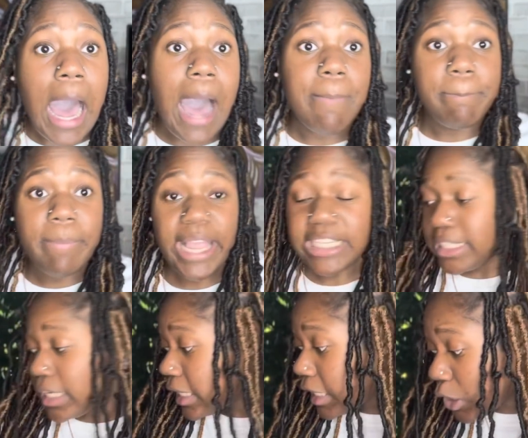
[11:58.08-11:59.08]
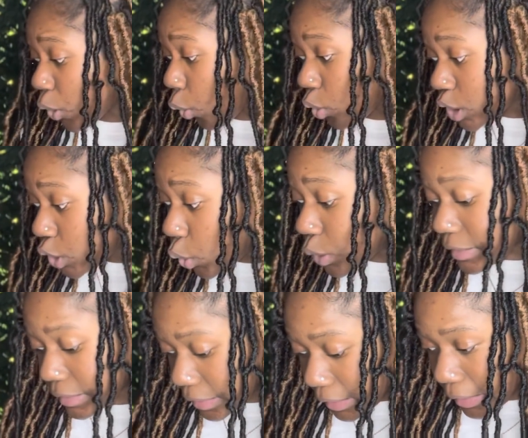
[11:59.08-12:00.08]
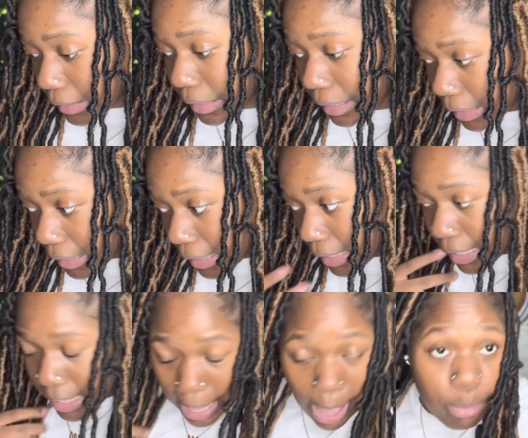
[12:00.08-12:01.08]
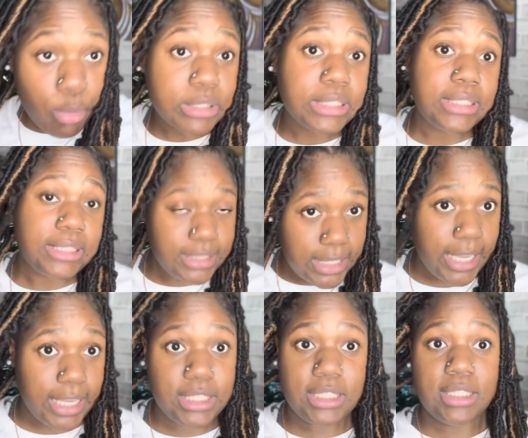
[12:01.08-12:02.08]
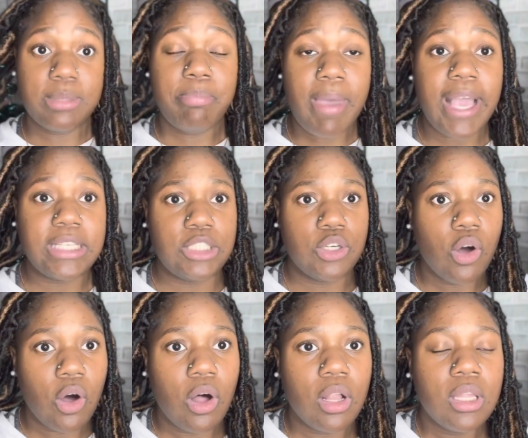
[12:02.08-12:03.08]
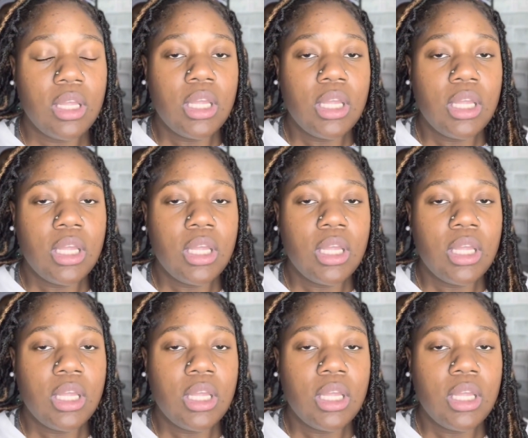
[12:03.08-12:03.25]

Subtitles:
I'm basically only going to need, I brought six packs in all.